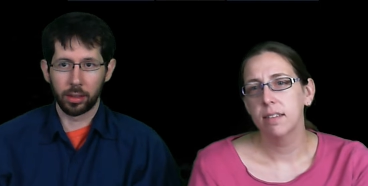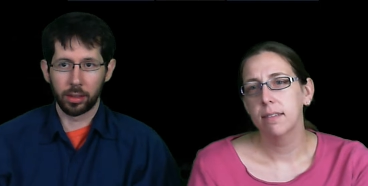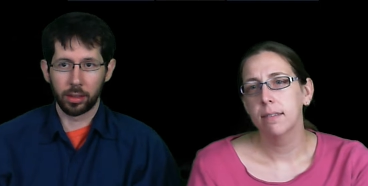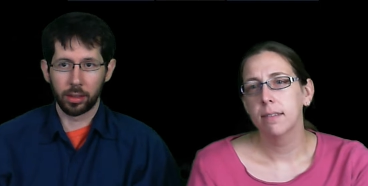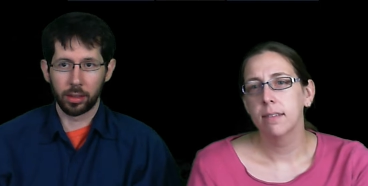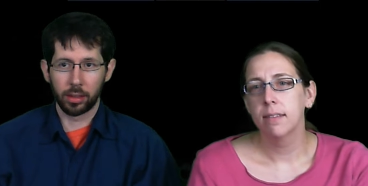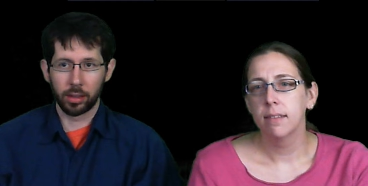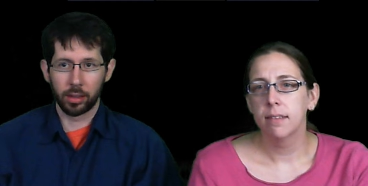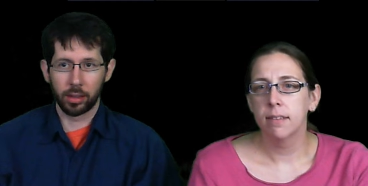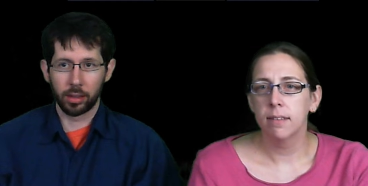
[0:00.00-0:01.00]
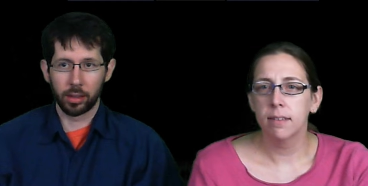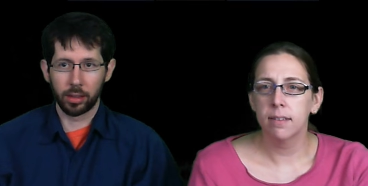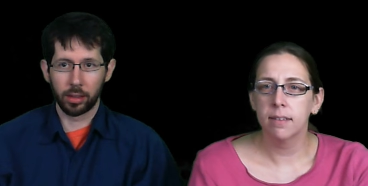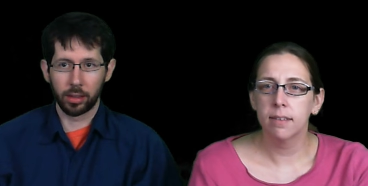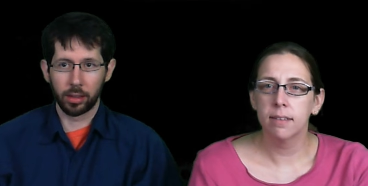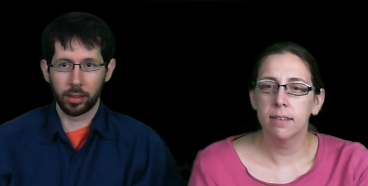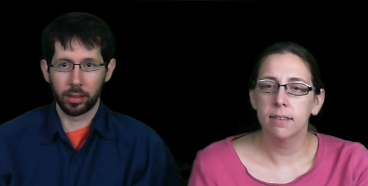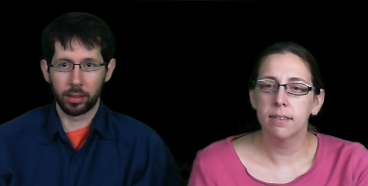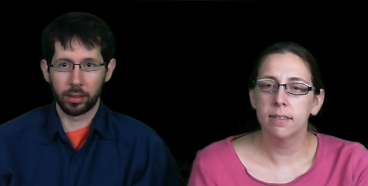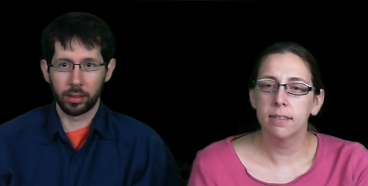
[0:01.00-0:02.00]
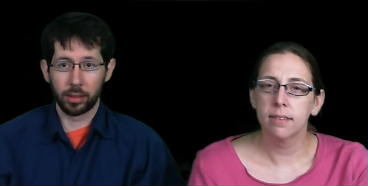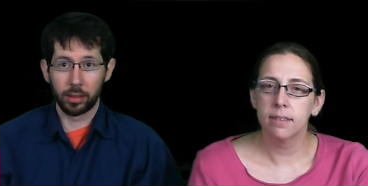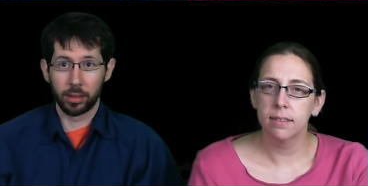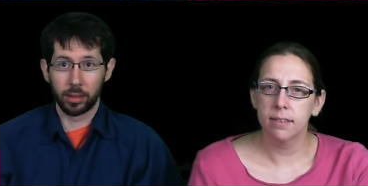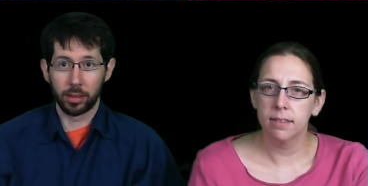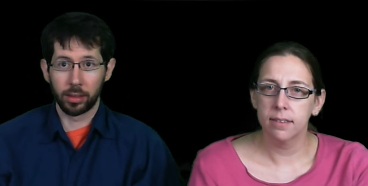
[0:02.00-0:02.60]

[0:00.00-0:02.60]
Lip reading: [no speech]